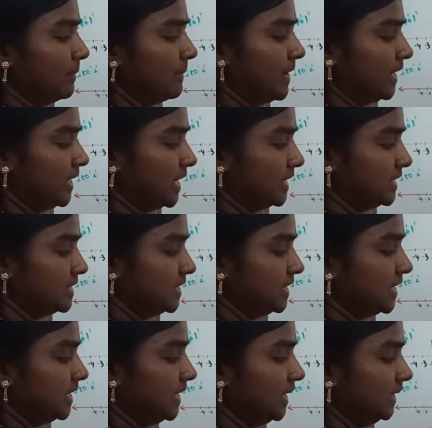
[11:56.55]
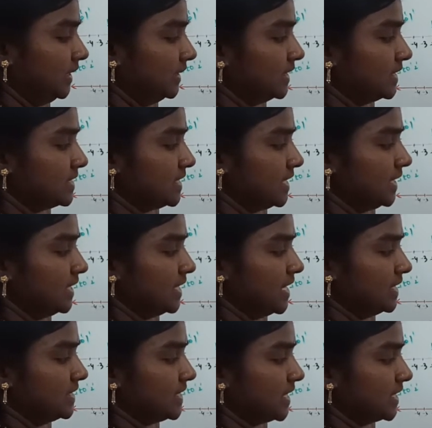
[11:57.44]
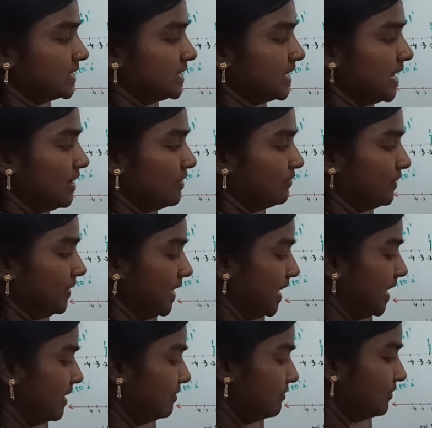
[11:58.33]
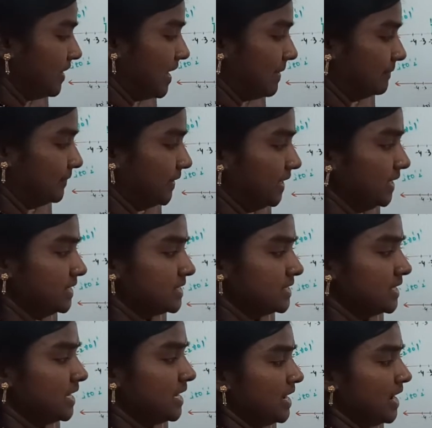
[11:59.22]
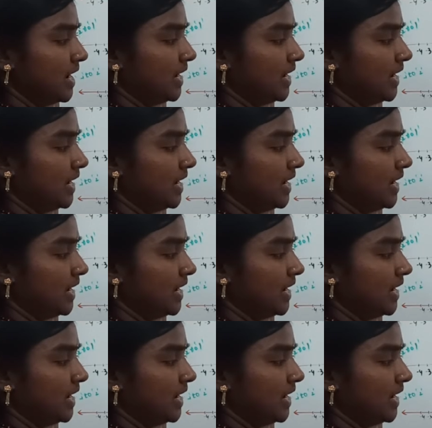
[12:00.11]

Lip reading: by considering the signals x of k from this